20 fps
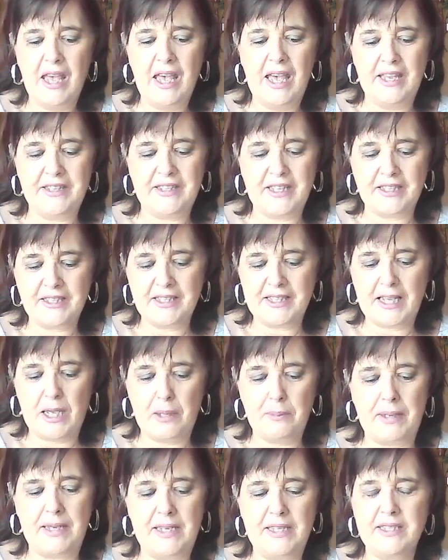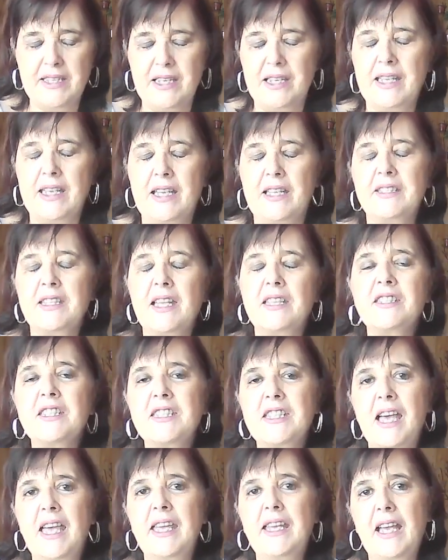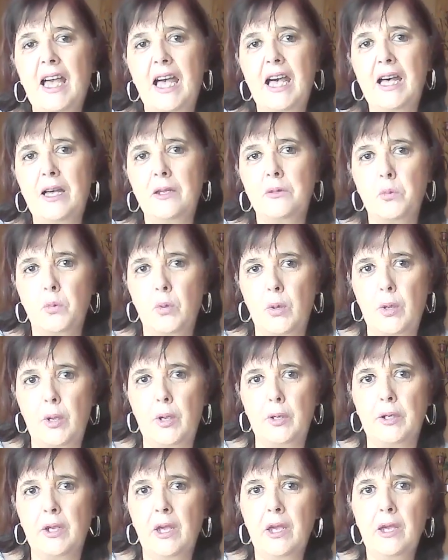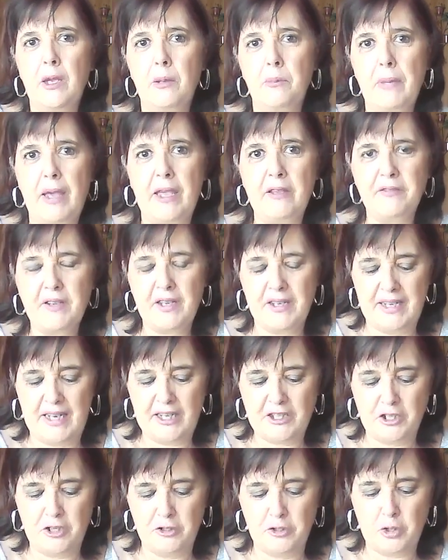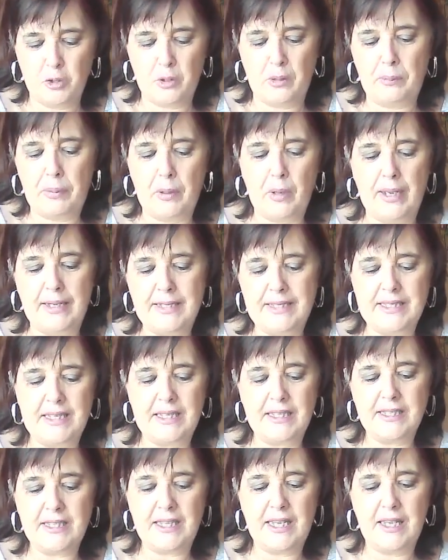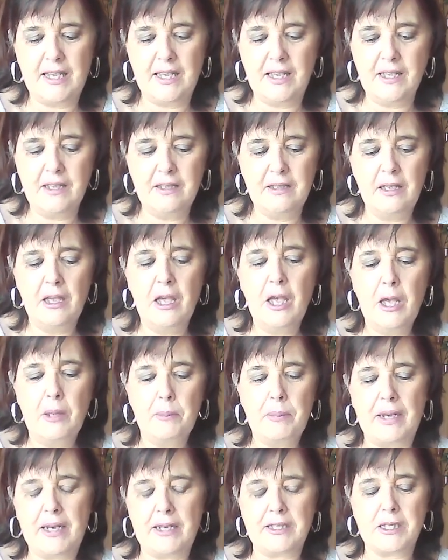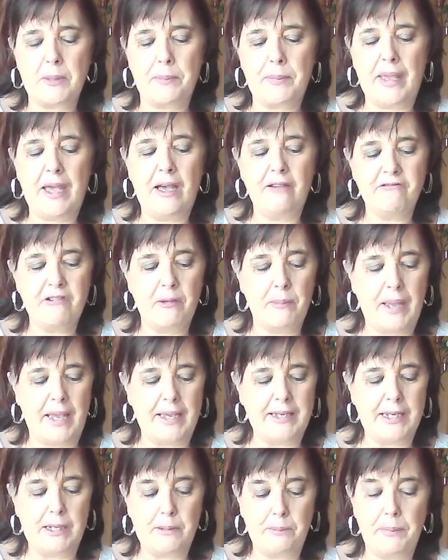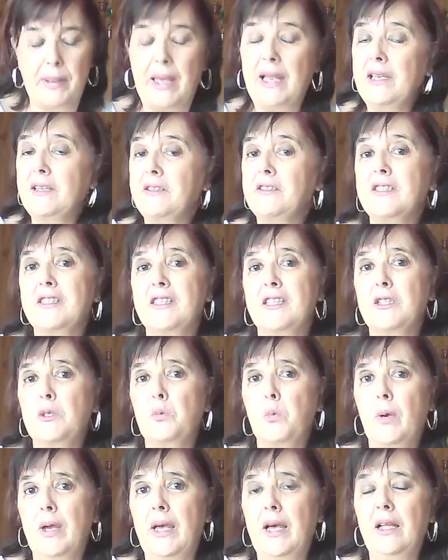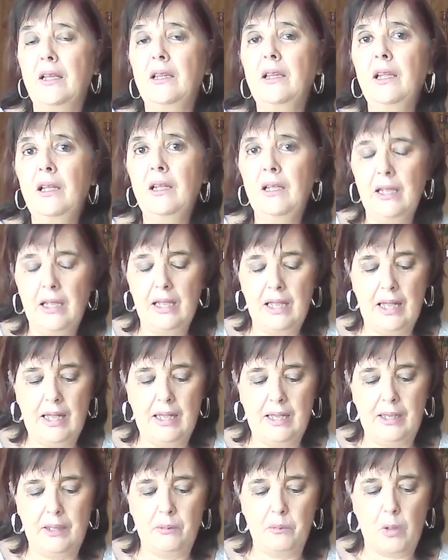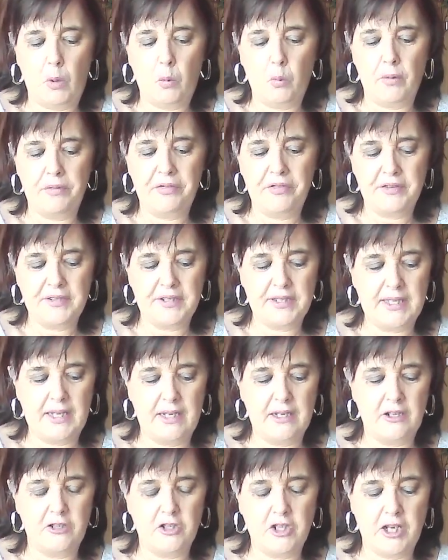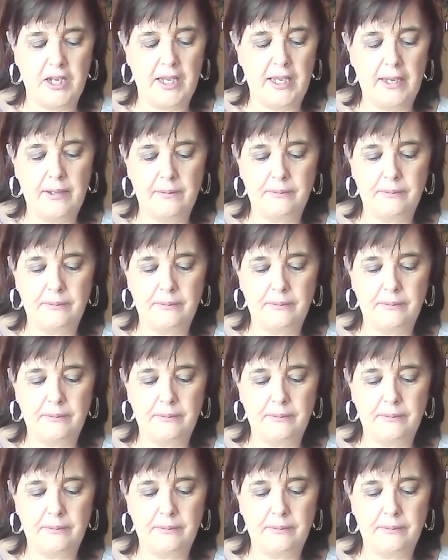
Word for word: It doesn't come easily, it does take hard work may have connection to a Pisces here, but it's about remaining balanced as well um, with this energy.